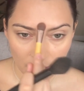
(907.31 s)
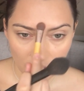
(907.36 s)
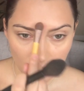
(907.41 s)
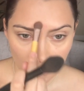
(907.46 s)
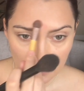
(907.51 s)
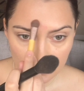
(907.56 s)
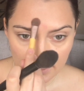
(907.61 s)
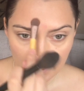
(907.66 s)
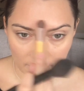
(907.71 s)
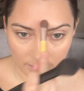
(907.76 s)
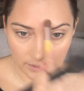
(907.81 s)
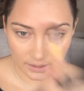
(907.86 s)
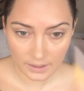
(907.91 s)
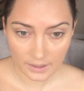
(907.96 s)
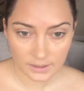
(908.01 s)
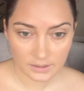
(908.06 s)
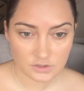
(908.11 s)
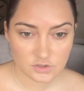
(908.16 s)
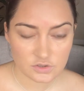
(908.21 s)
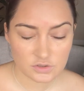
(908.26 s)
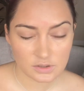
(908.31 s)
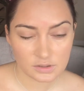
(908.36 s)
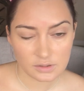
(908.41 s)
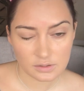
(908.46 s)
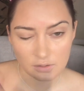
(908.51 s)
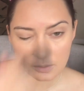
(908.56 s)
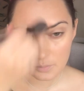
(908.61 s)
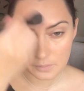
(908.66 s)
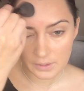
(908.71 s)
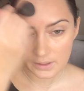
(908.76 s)
add that extra
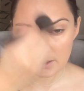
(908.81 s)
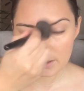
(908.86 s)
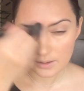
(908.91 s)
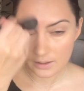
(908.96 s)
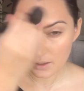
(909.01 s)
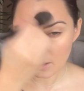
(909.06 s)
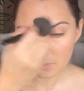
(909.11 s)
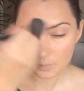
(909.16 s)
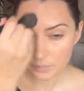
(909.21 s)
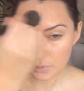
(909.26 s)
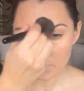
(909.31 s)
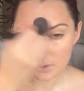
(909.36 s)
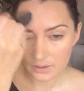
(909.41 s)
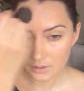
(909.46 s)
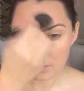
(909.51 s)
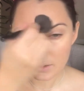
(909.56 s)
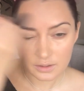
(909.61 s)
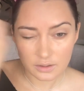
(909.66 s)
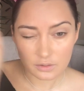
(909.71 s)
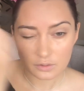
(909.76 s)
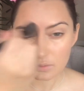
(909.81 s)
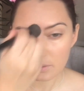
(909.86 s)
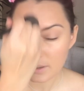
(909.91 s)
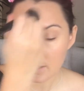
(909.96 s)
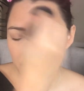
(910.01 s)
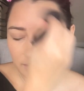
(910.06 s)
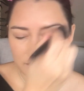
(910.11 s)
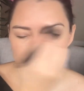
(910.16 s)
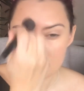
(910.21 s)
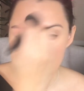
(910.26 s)
little bit, I'll put a little
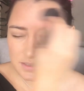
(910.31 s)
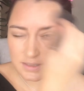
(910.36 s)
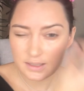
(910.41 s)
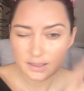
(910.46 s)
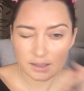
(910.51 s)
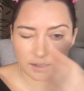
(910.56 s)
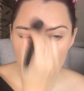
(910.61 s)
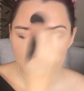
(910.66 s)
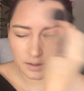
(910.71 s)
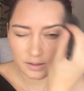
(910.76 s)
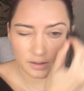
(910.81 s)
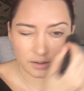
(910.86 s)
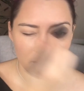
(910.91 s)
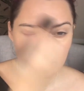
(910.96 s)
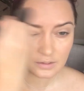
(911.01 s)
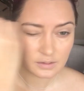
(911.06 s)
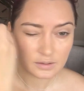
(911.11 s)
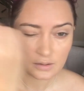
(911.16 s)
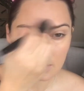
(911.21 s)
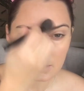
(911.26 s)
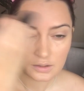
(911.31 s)
redness here